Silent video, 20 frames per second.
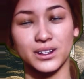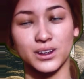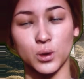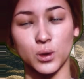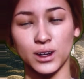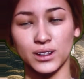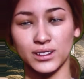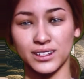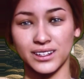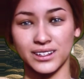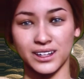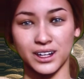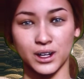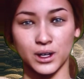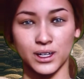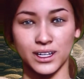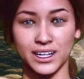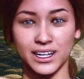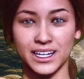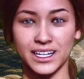you while sitting
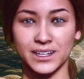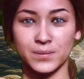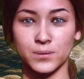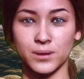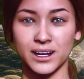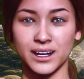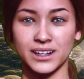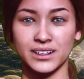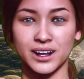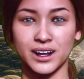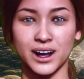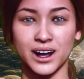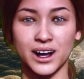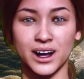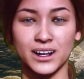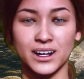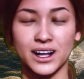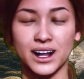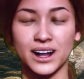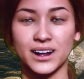or sleeping,
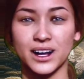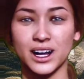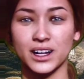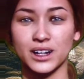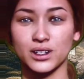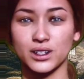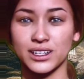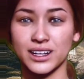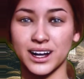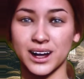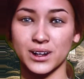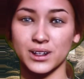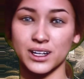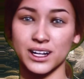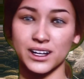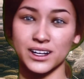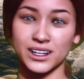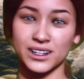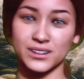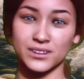as they can create
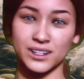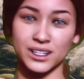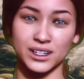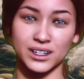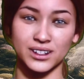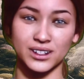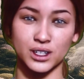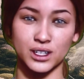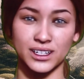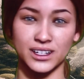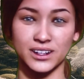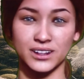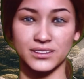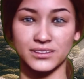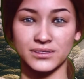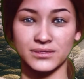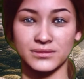negative energy.